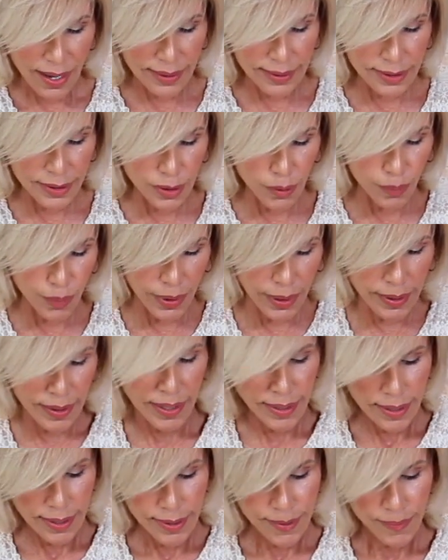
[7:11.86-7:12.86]
a little bit
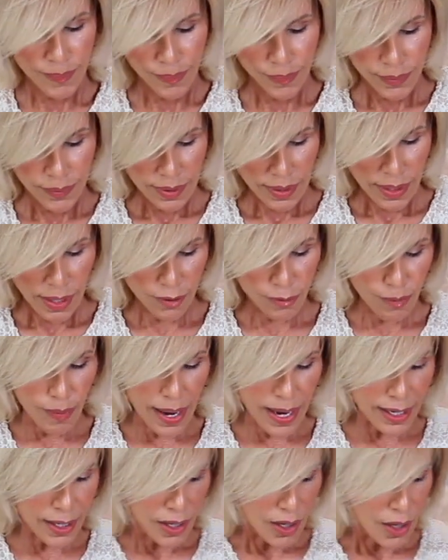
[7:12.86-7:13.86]
of
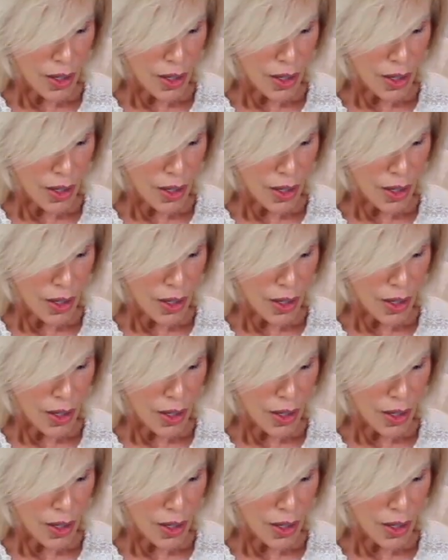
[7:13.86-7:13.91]
my